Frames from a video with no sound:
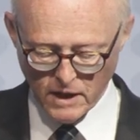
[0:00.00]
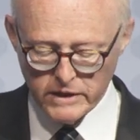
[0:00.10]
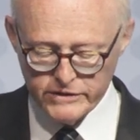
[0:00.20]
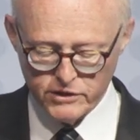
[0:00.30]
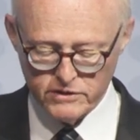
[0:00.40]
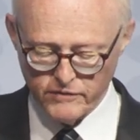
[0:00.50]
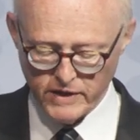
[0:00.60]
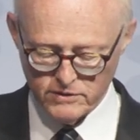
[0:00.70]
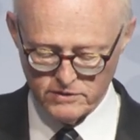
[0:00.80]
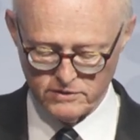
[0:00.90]
hundreds of
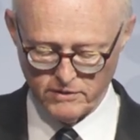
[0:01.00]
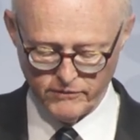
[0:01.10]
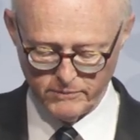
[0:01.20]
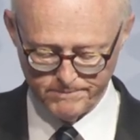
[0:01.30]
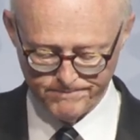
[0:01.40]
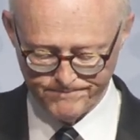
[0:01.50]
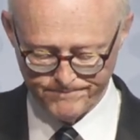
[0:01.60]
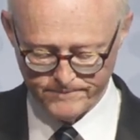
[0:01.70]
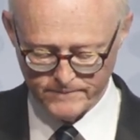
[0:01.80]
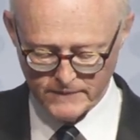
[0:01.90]
thousands of them.
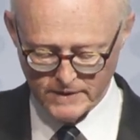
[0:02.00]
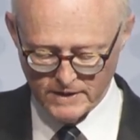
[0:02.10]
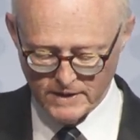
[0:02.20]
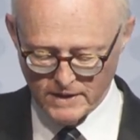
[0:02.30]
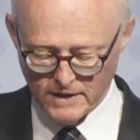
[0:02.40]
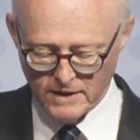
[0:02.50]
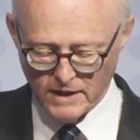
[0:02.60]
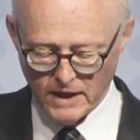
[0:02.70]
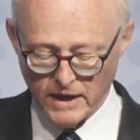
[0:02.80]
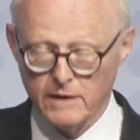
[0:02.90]

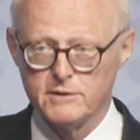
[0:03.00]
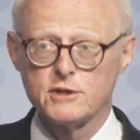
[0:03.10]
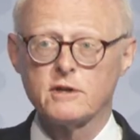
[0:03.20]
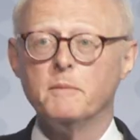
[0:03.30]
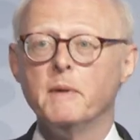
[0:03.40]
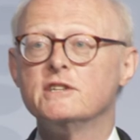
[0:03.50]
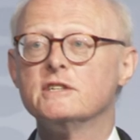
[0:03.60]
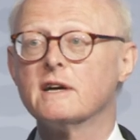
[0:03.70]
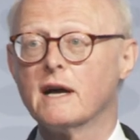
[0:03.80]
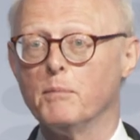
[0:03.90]
And I'm just going to
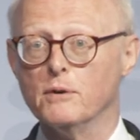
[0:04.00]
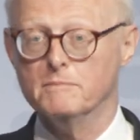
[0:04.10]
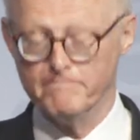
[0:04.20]
mention a couple.